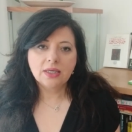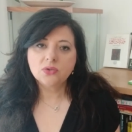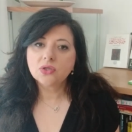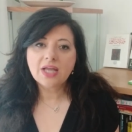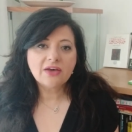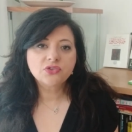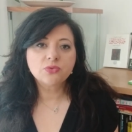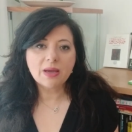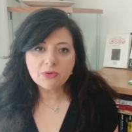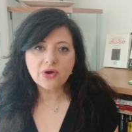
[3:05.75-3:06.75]
You don't have
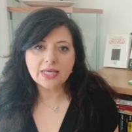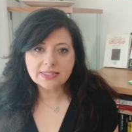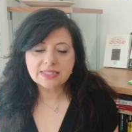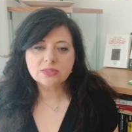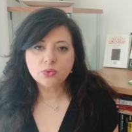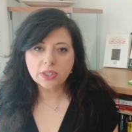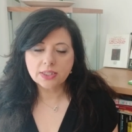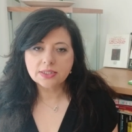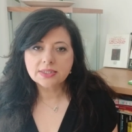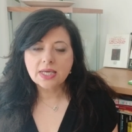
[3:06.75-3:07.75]
to memorize these
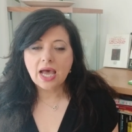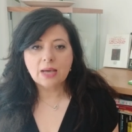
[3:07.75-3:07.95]
words.